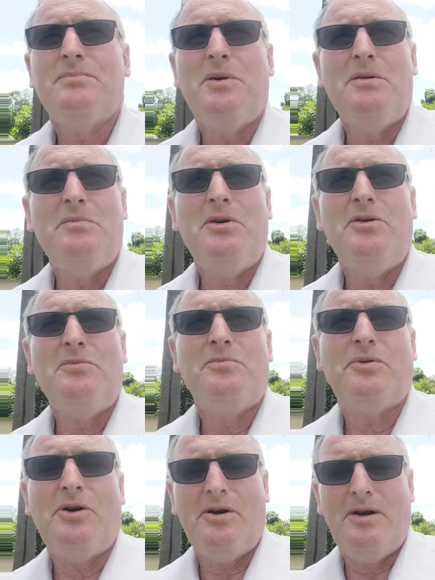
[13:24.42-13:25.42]
being built,
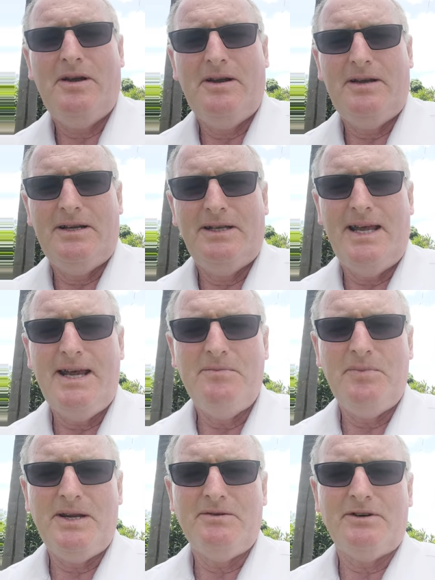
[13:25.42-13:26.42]
pro, uh, land
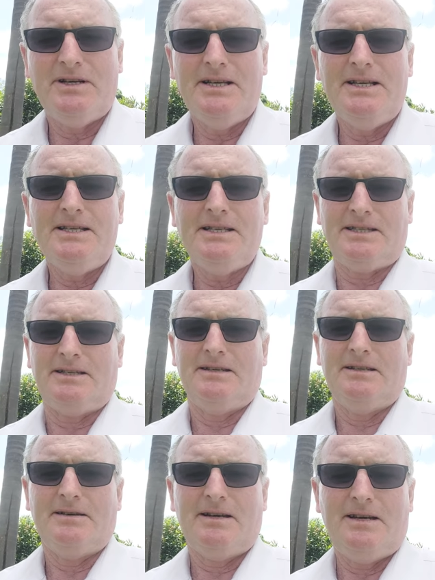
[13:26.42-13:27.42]
being released
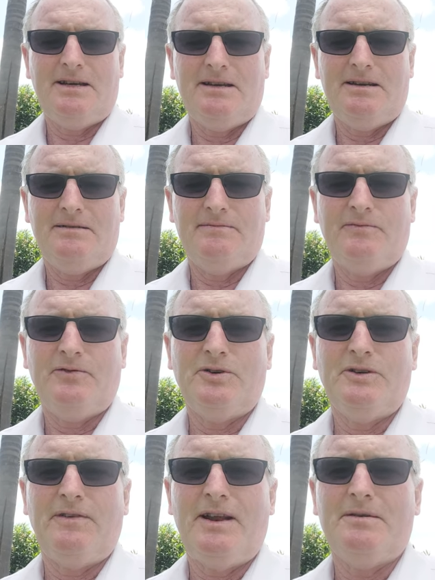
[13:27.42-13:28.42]
um, for
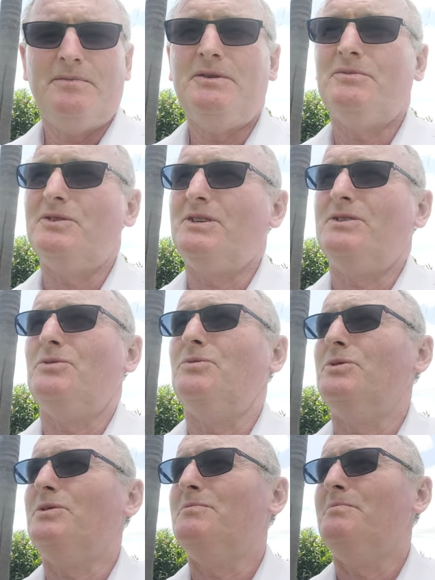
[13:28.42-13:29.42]
development, which is
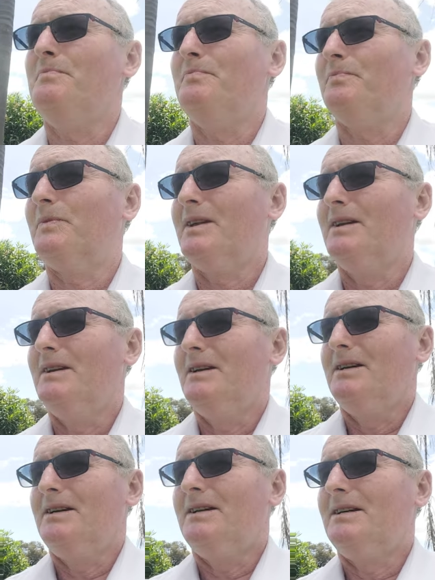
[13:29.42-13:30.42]
awesome.
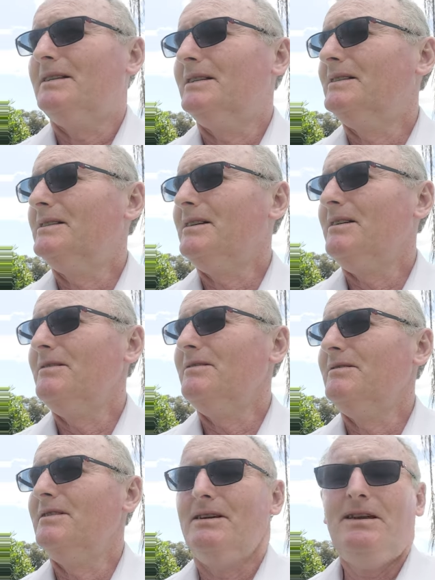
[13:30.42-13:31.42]
So,
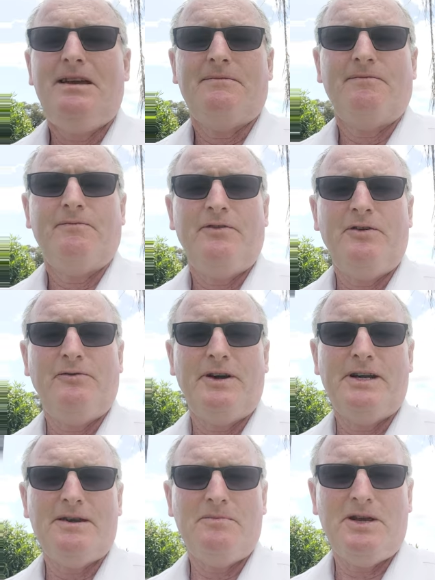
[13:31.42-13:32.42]
yeah, feel free
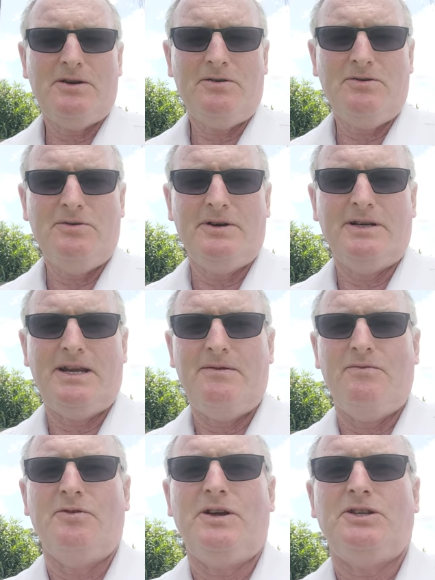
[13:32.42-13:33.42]
to give me a call and,
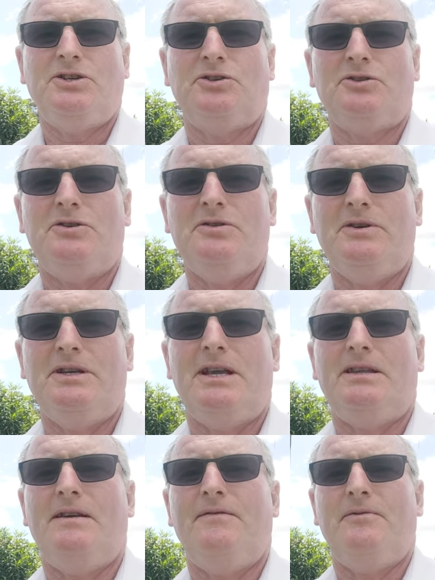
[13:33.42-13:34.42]
and we'll get you through and
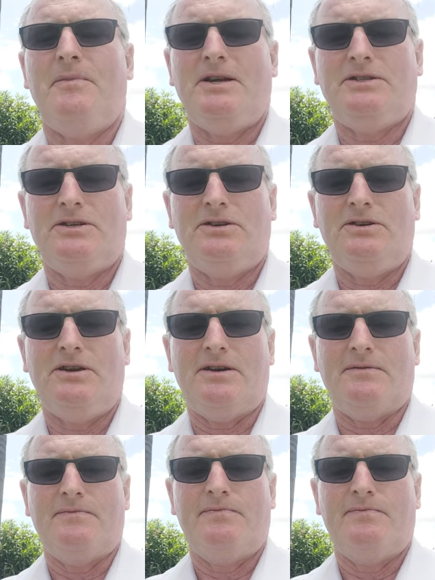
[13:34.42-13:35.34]
get the information to you.